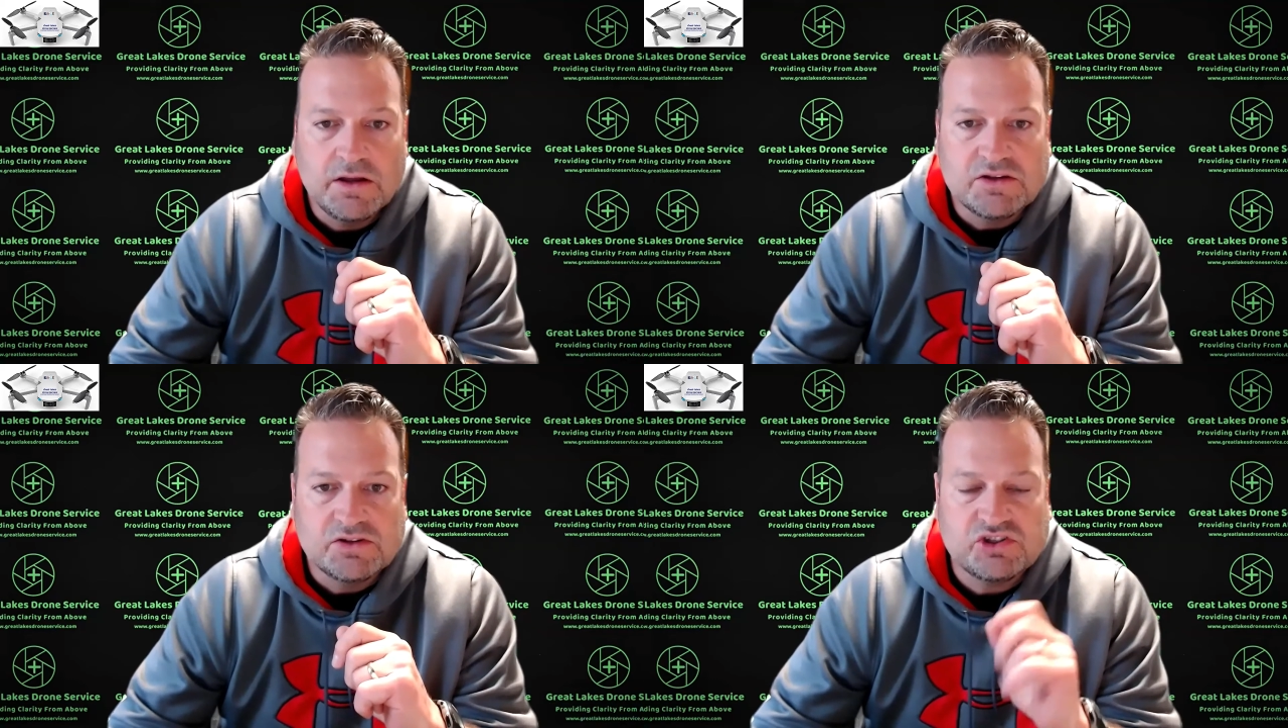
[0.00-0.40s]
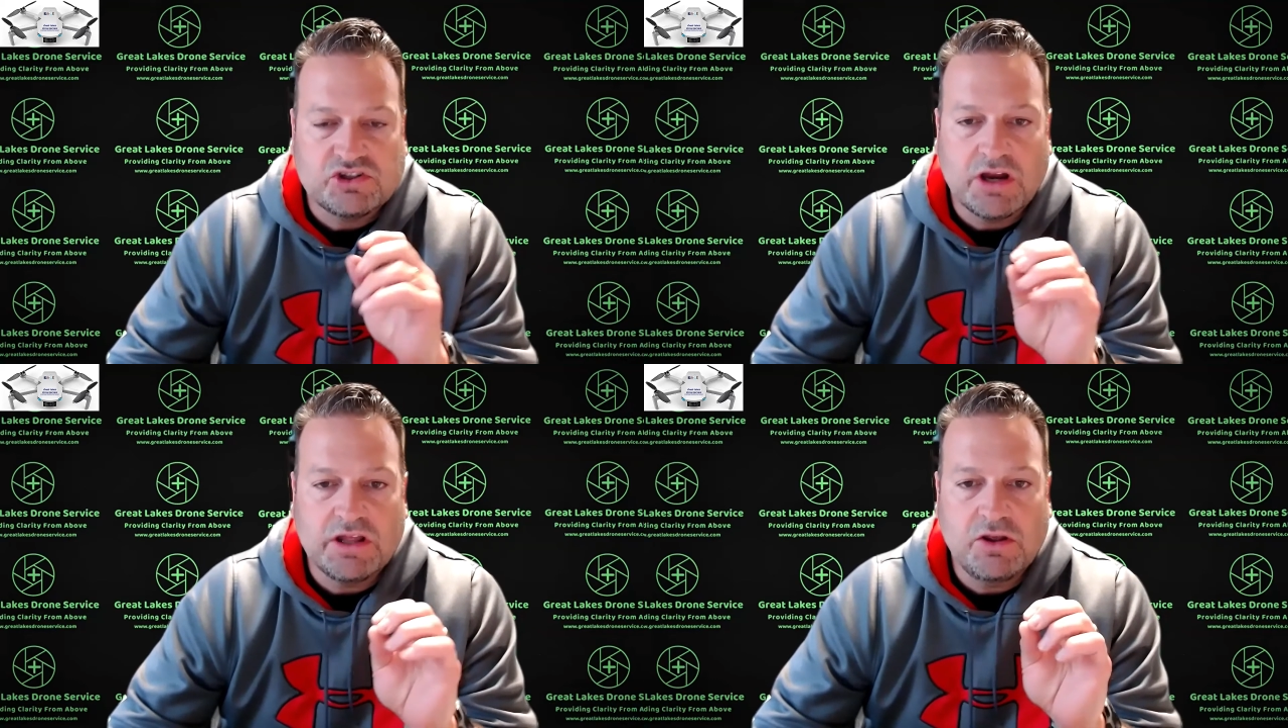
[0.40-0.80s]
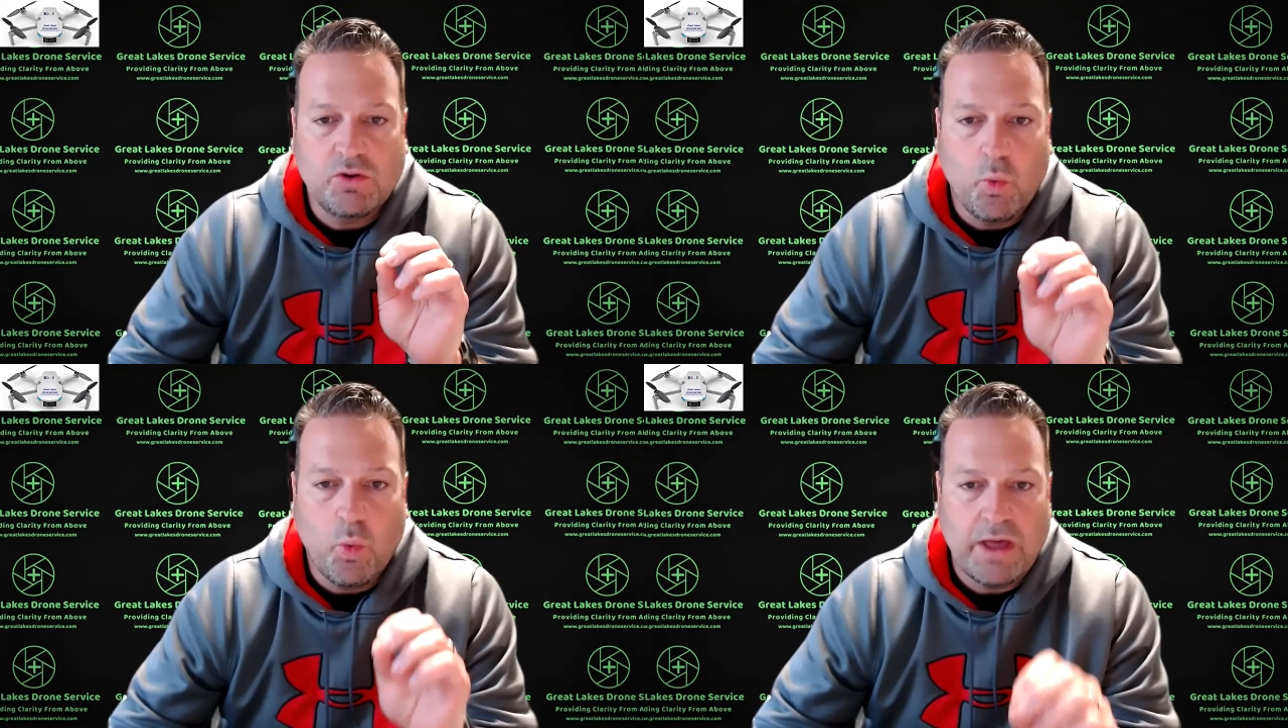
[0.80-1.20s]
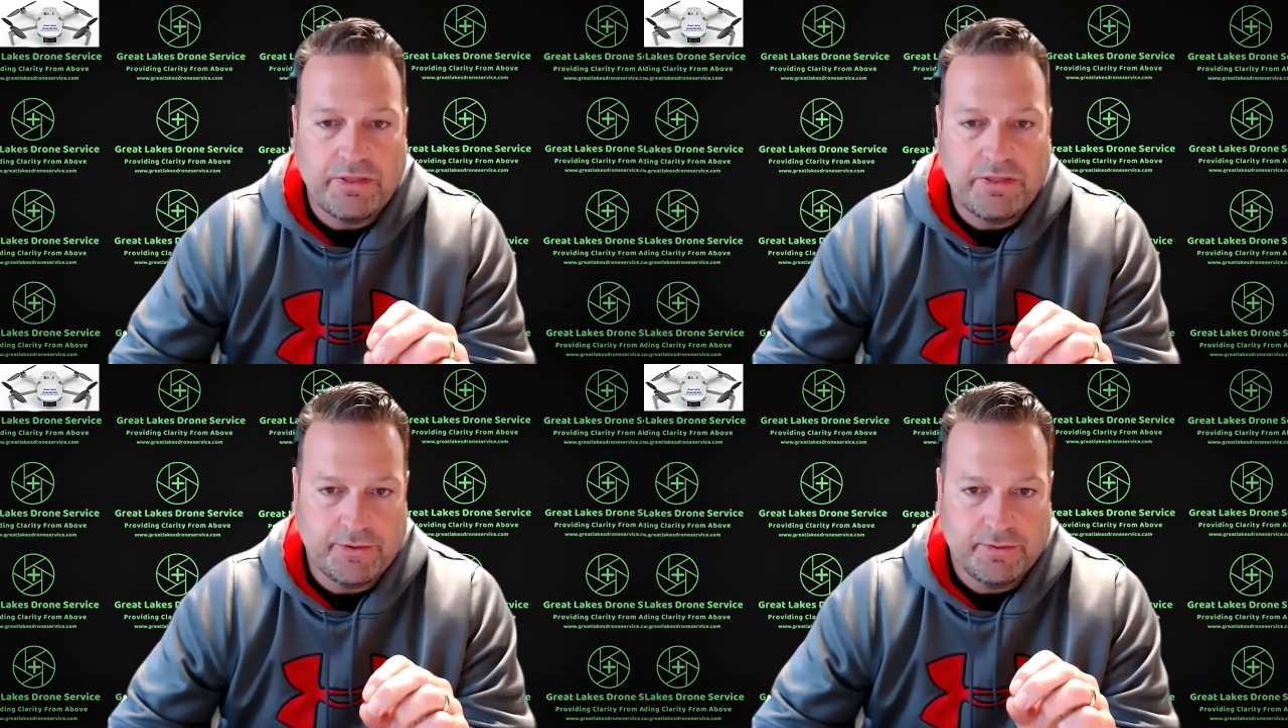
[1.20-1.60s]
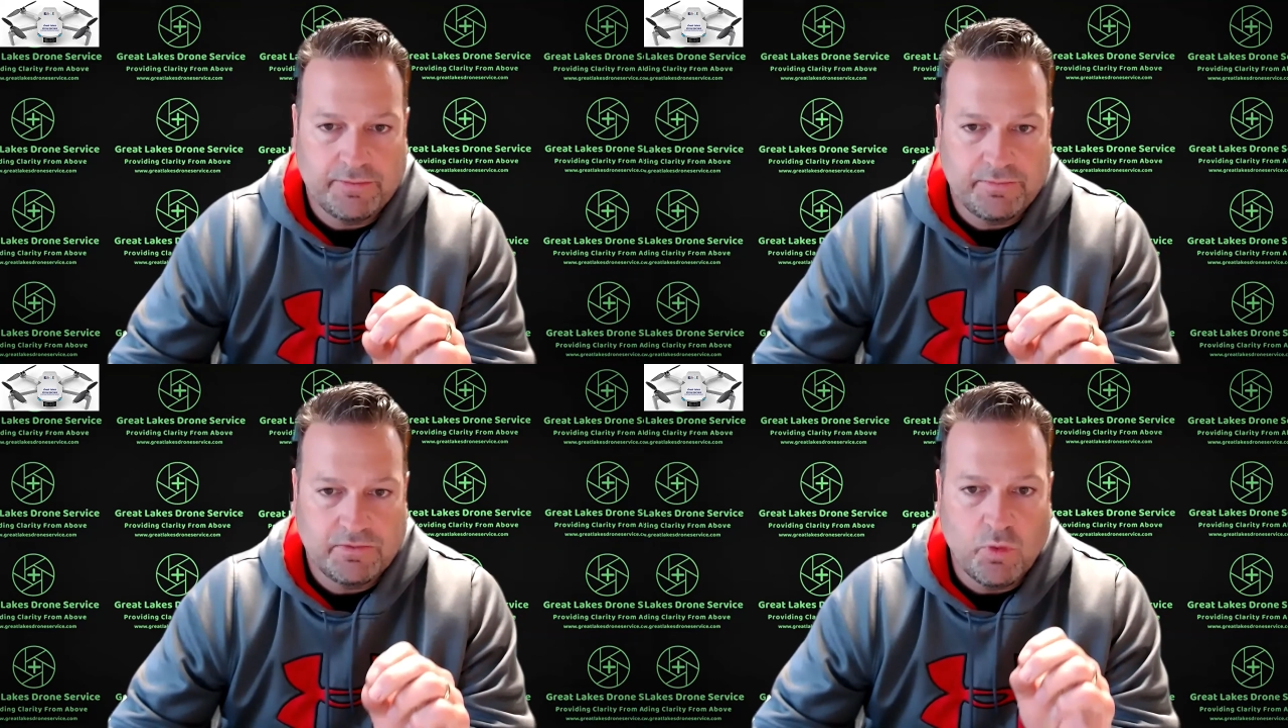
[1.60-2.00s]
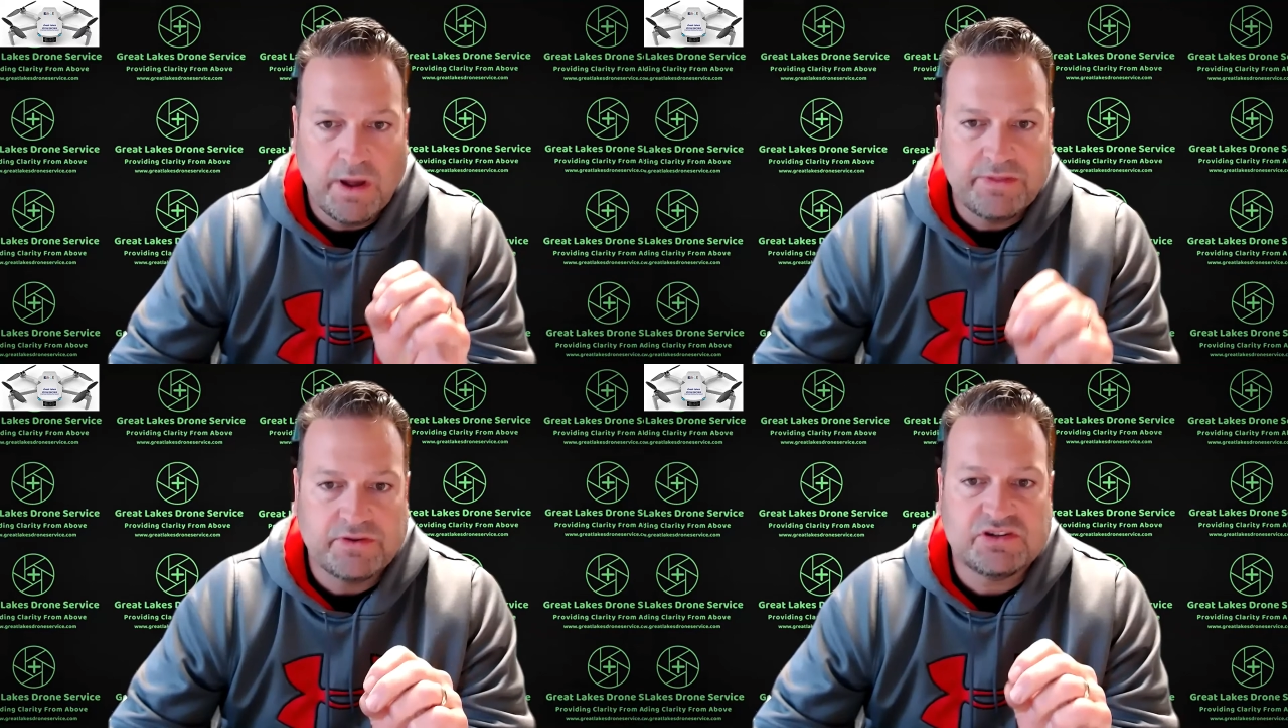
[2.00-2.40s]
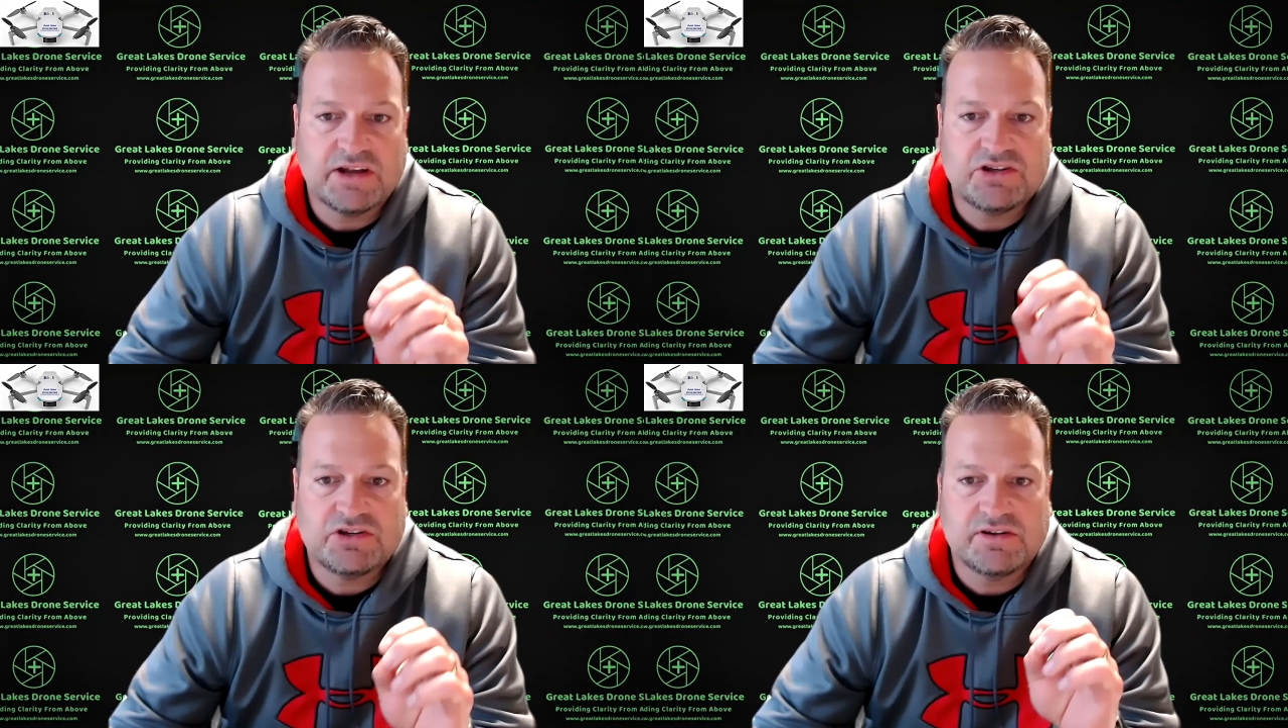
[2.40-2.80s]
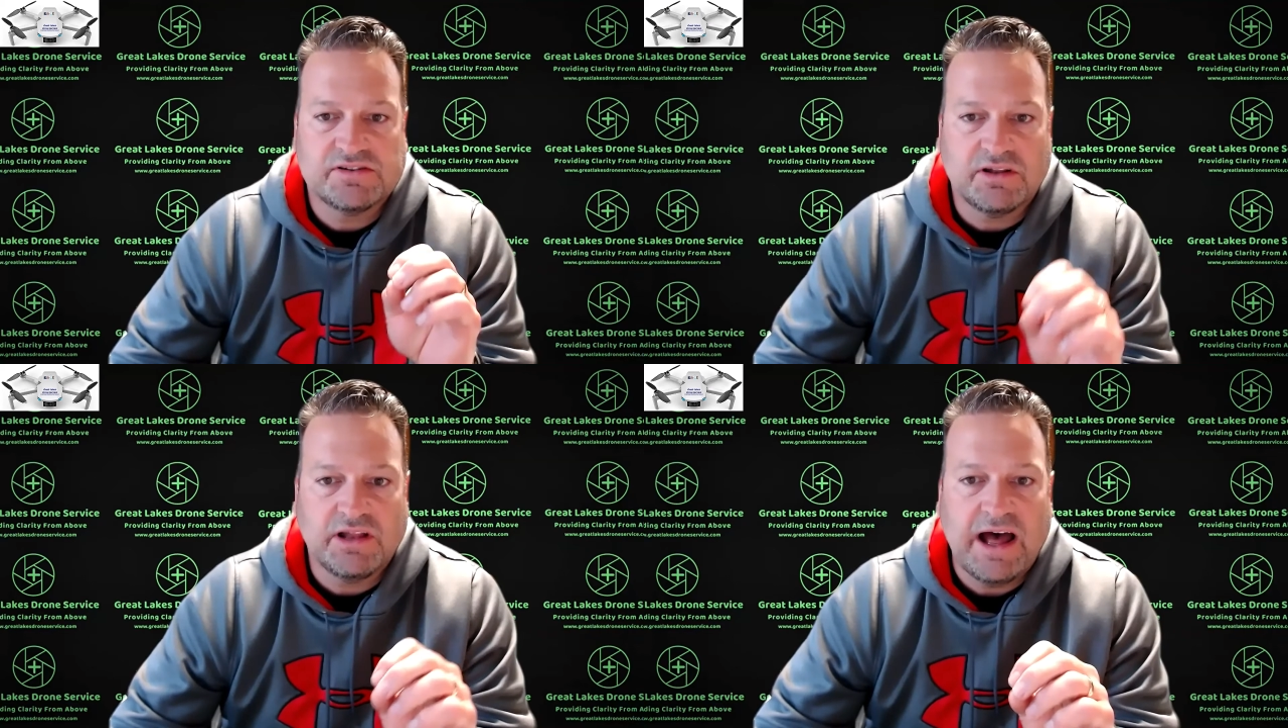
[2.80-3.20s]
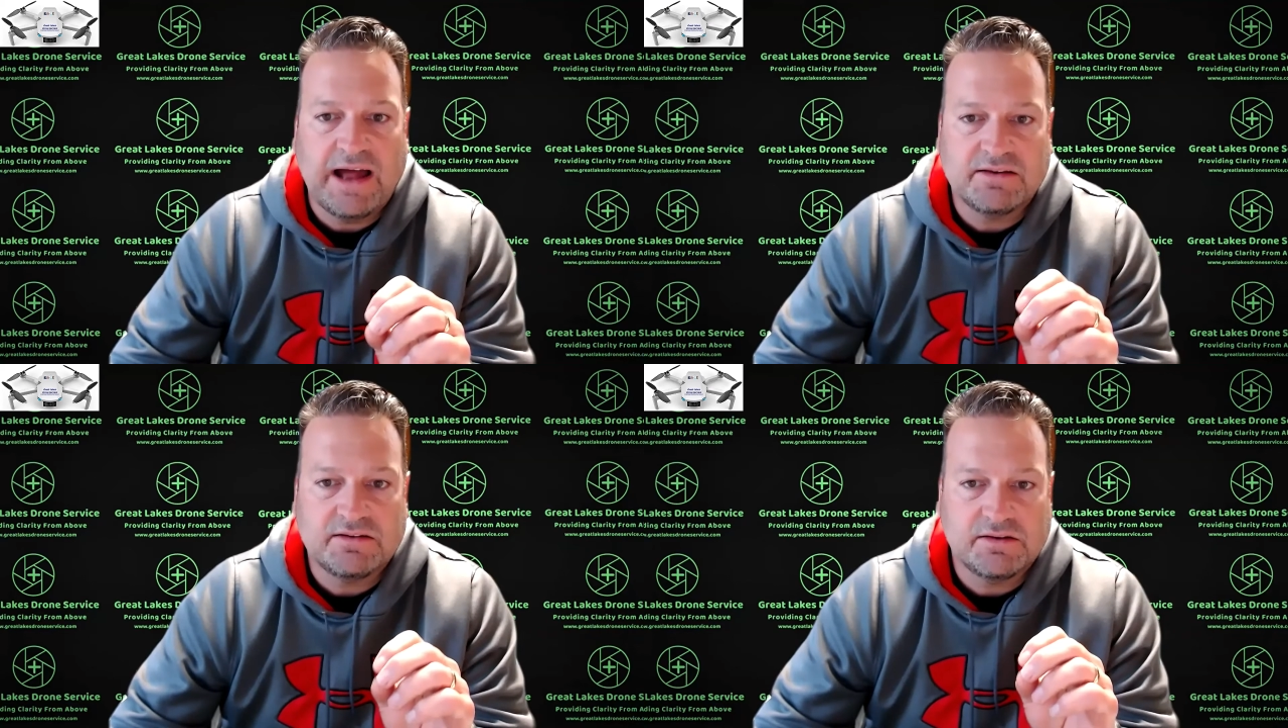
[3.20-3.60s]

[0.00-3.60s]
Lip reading: Study weather. The weather section is a lot.